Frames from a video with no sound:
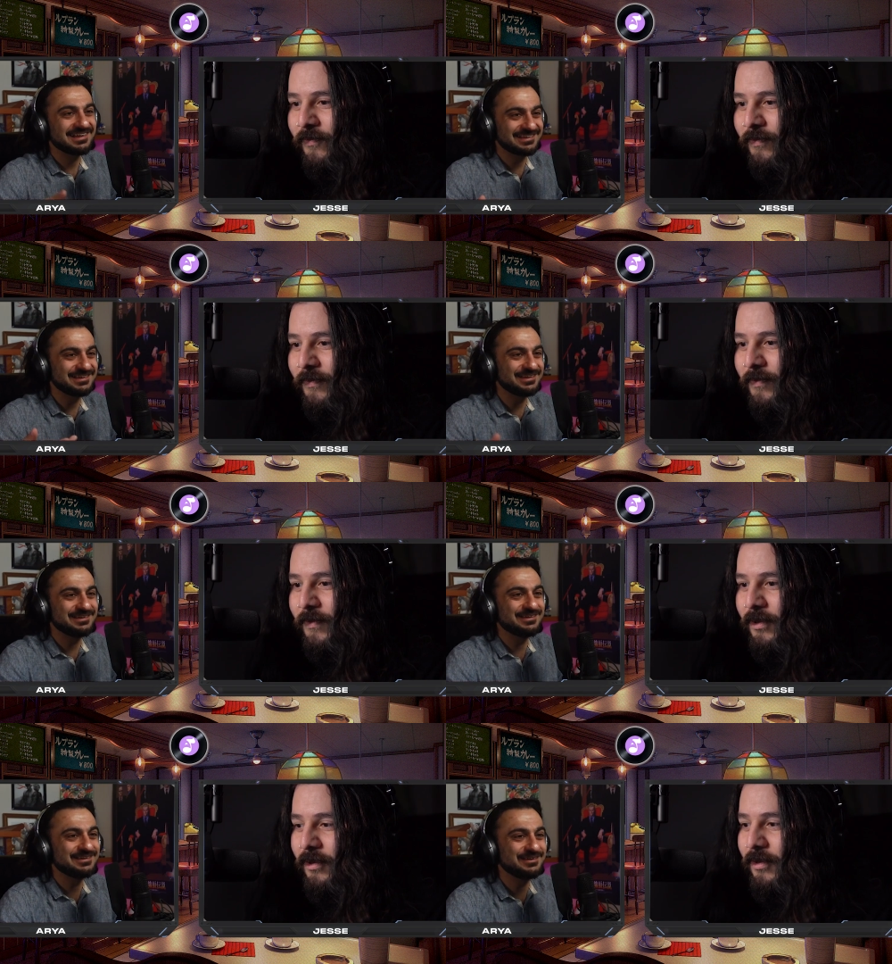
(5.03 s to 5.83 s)

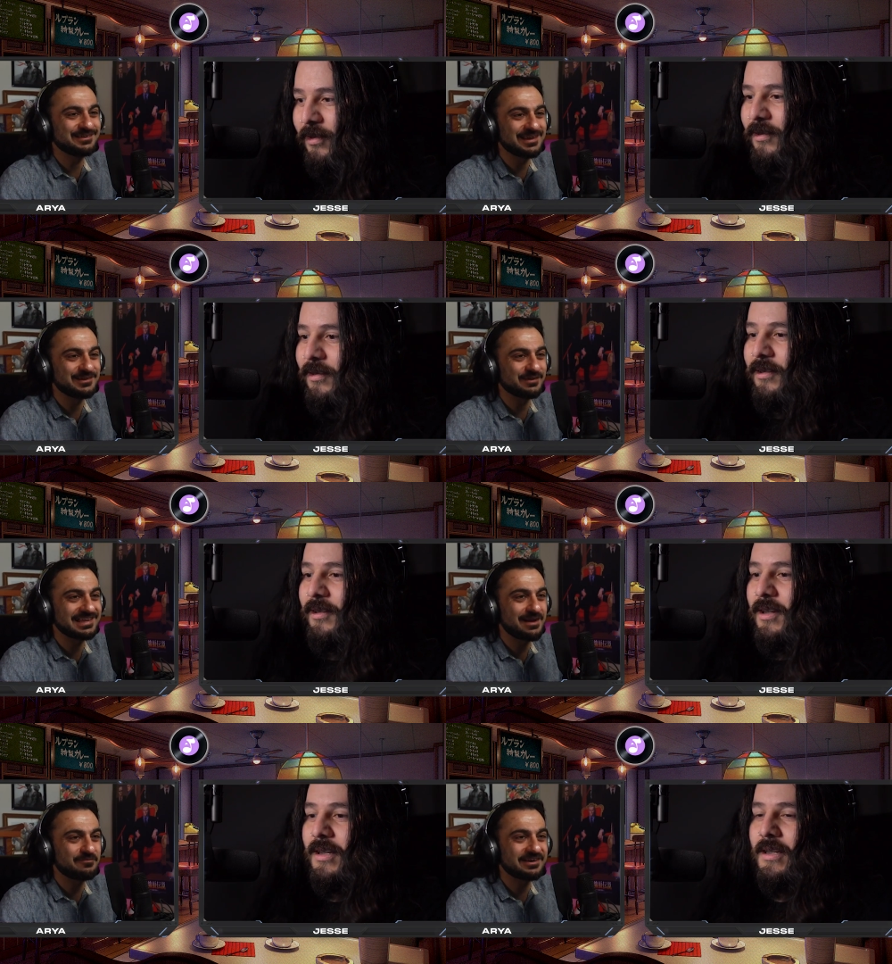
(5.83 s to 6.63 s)
Speaker 1: you said you were
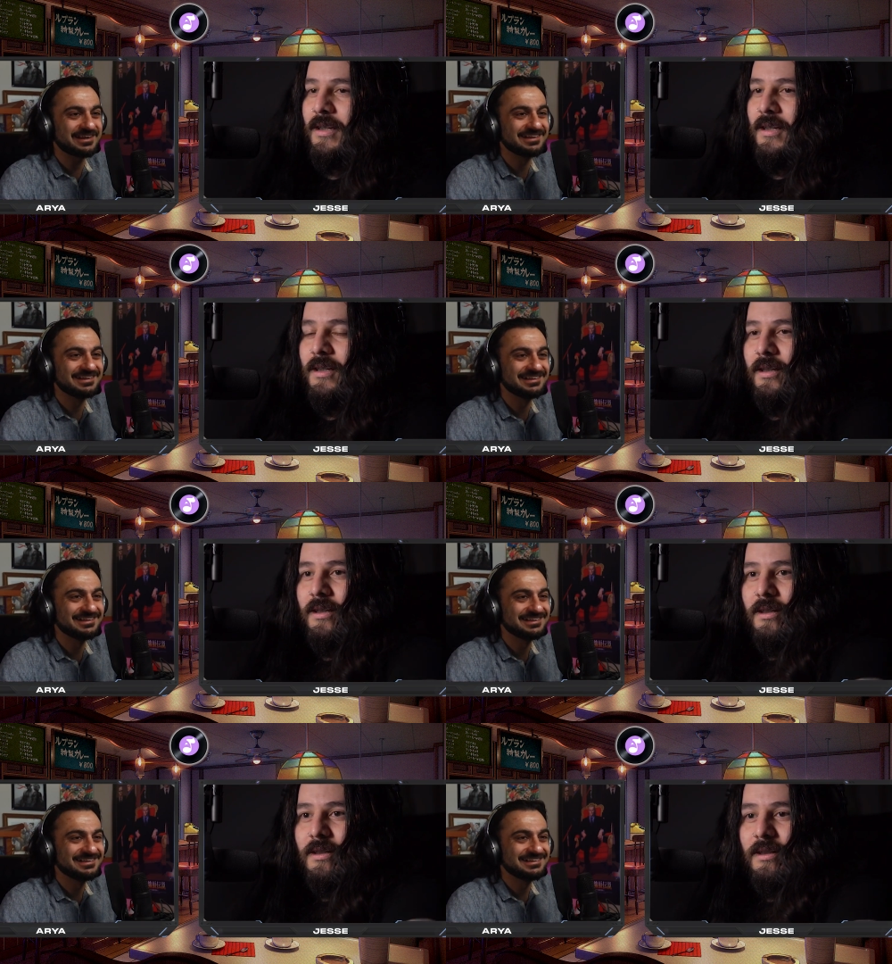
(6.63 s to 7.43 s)
clamoring
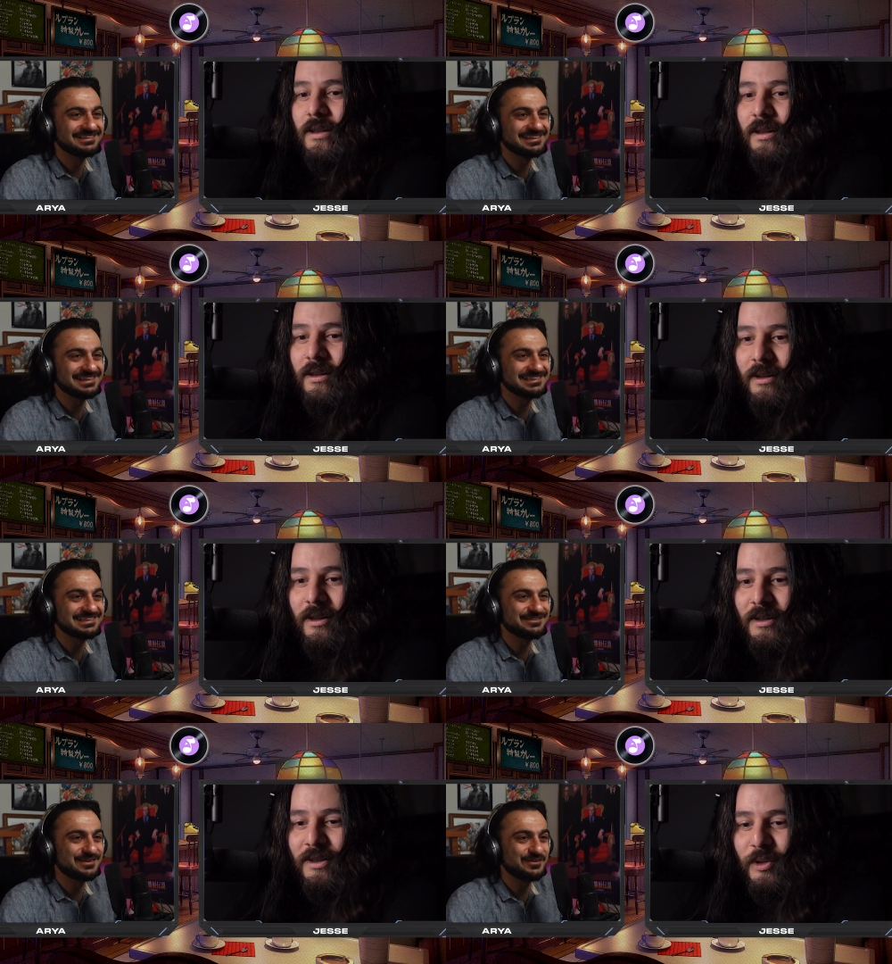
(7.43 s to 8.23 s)
to listen
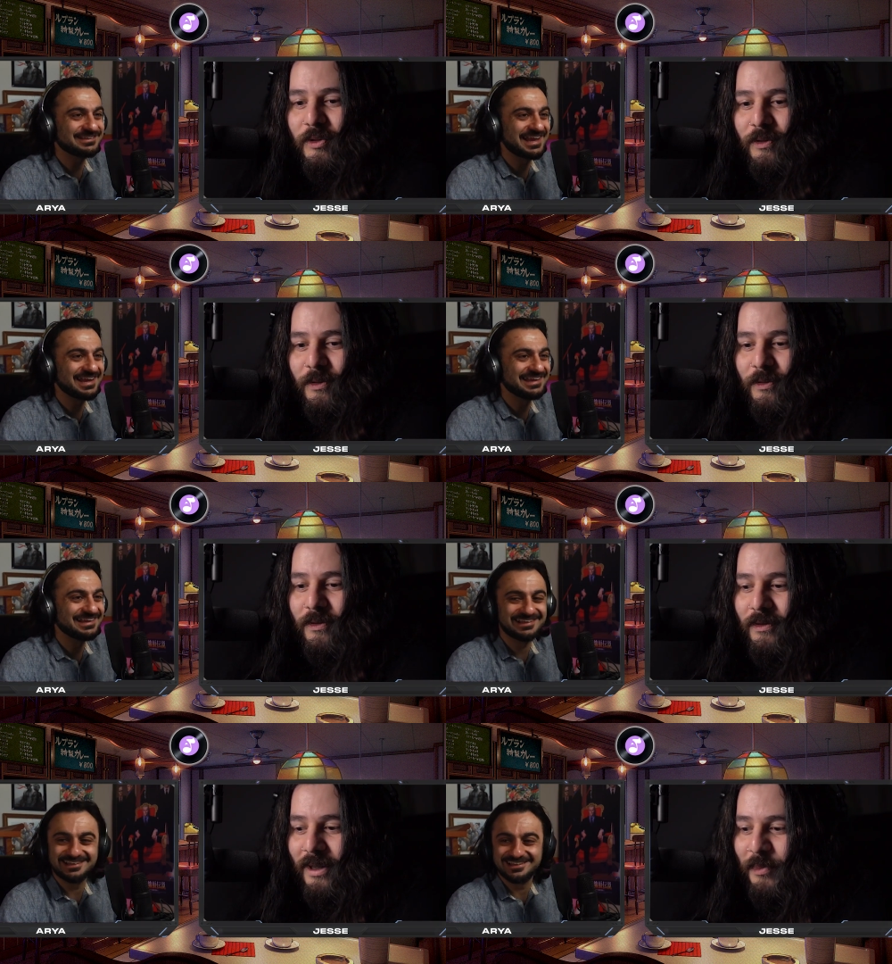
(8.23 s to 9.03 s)
Speaker 2: to it all day.
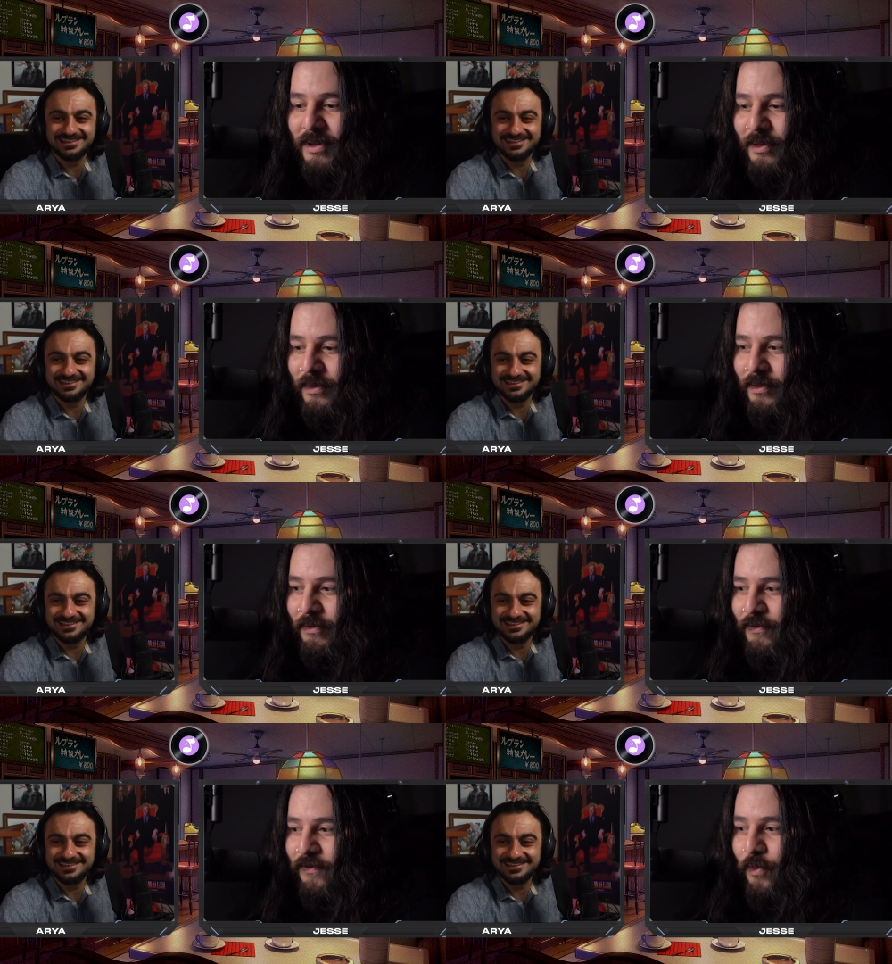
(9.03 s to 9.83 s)
So
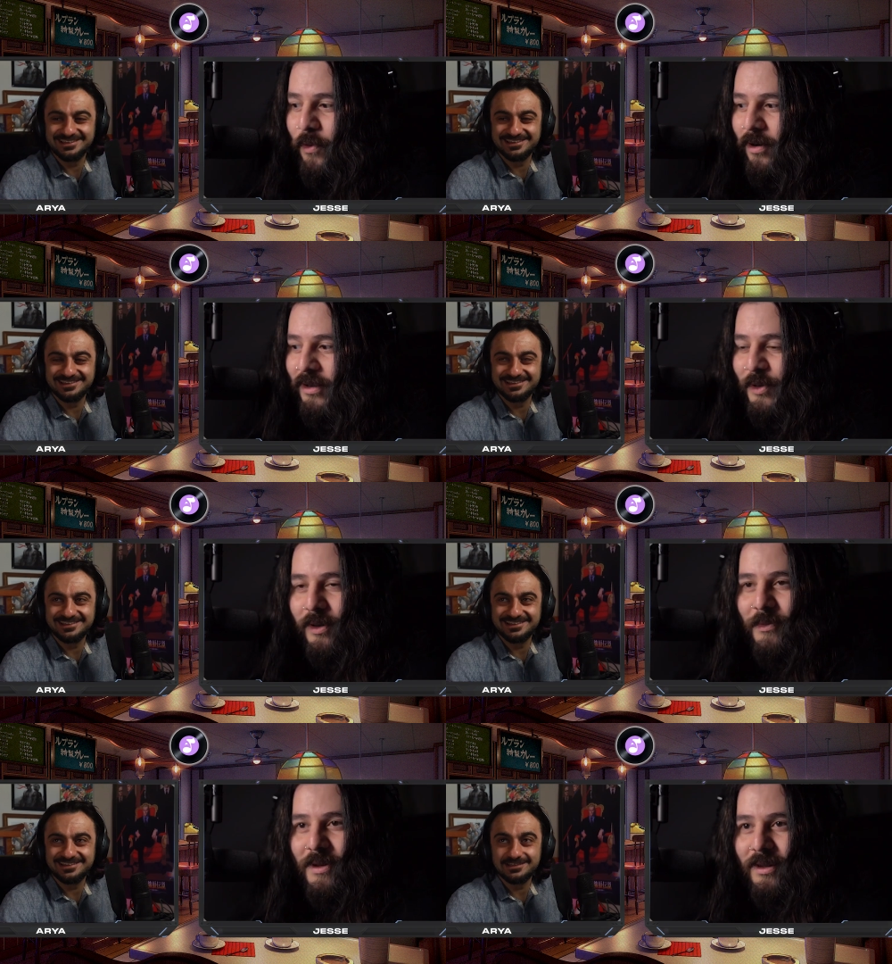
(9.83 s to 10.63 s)
episode 4, it's
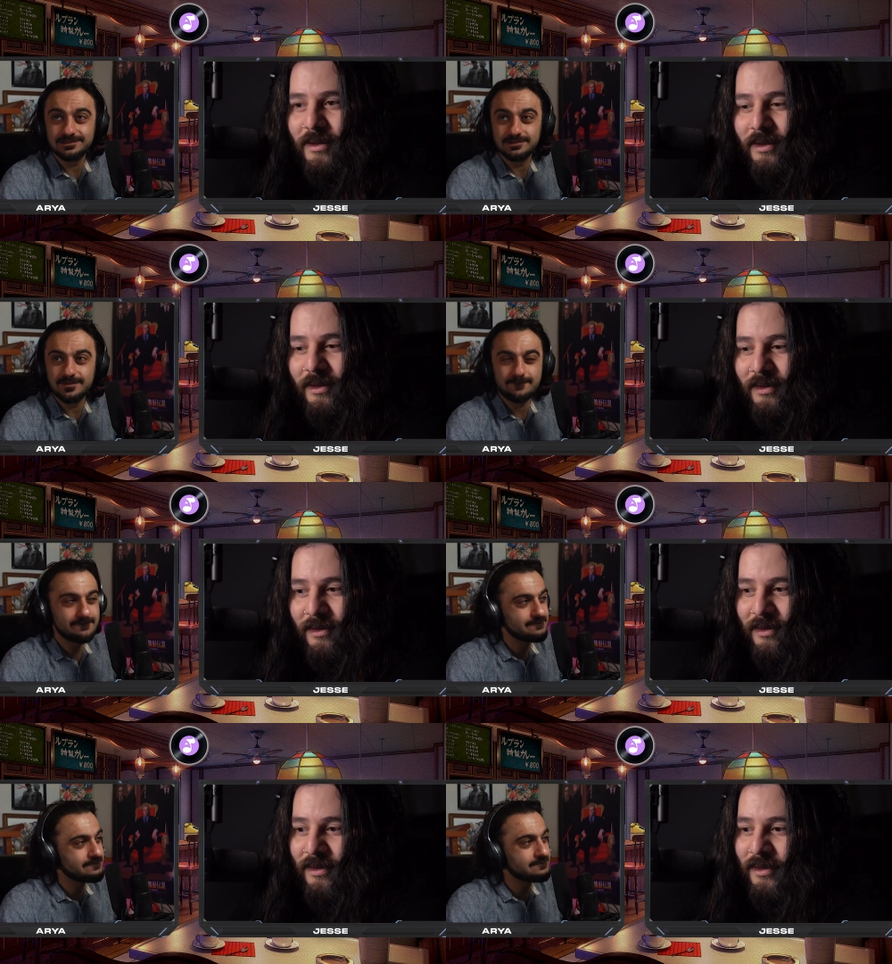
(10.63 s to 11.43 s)
already been,
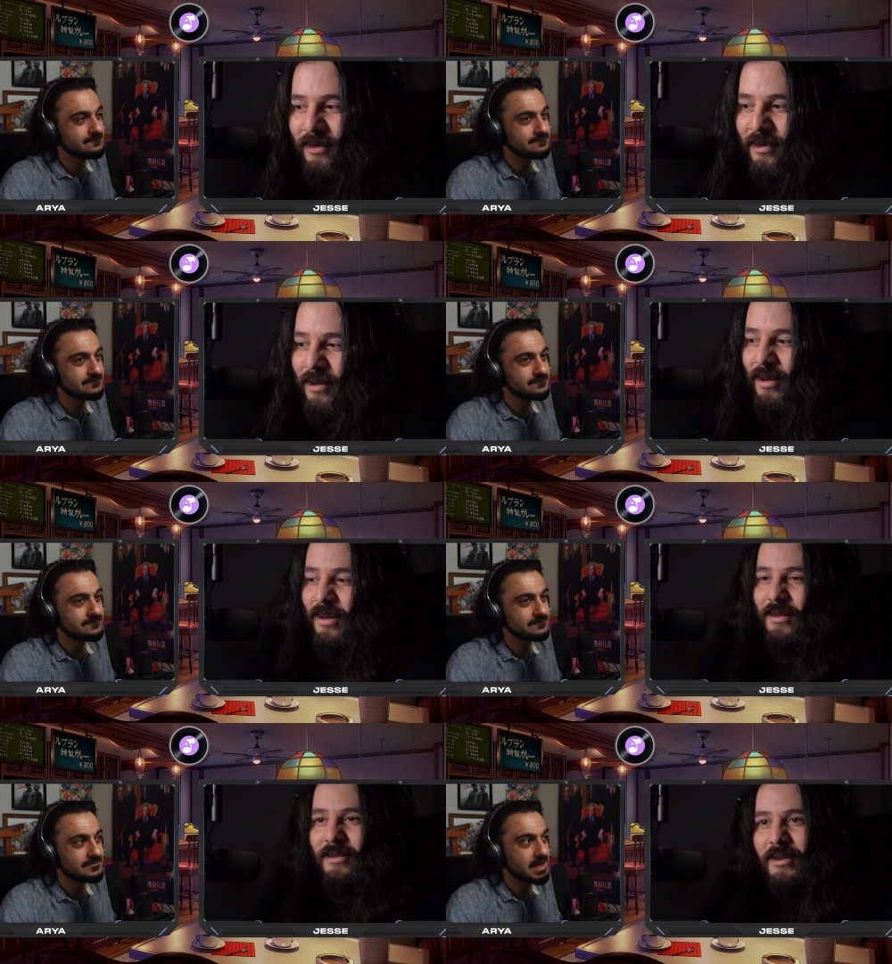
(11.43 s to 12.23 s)

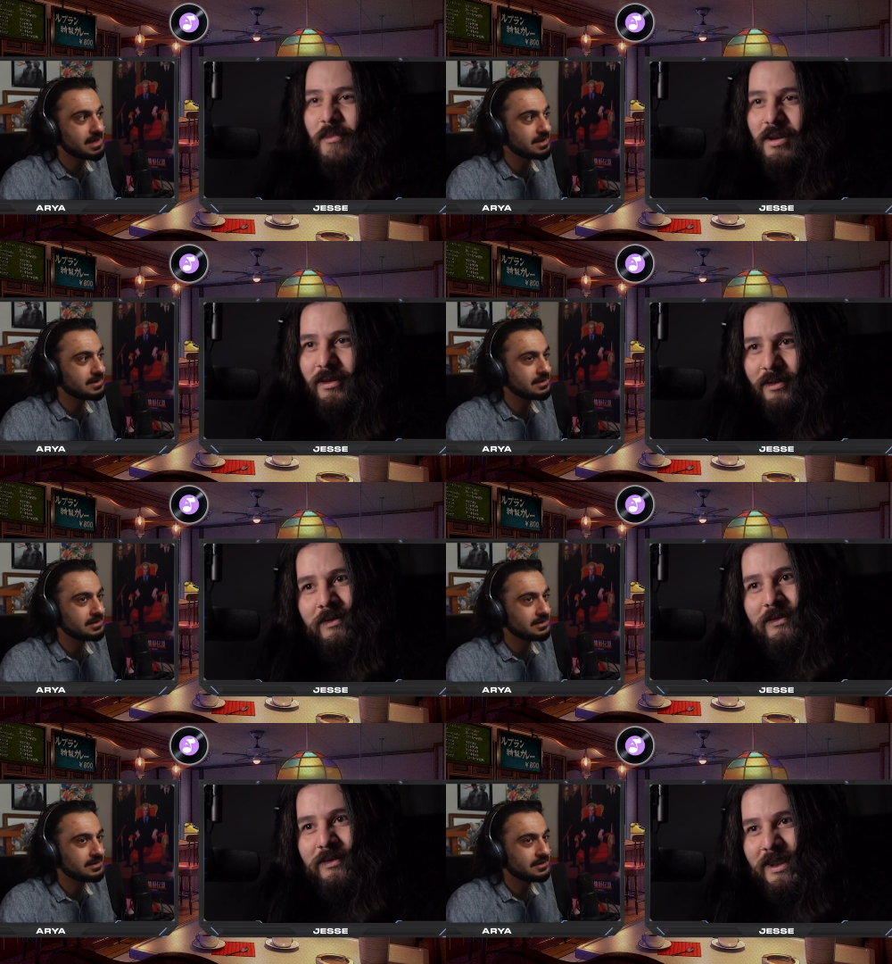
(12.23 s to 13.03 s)
God, yeah, a month?
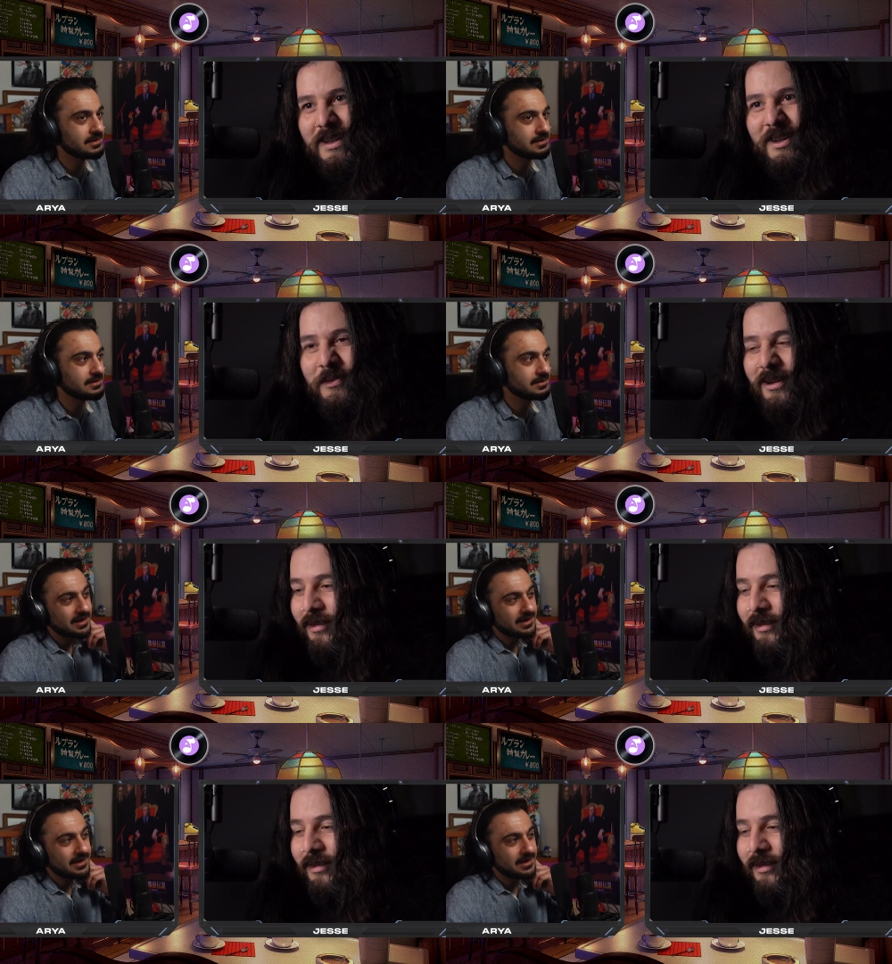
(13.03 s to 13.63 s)
That's kind of weird. I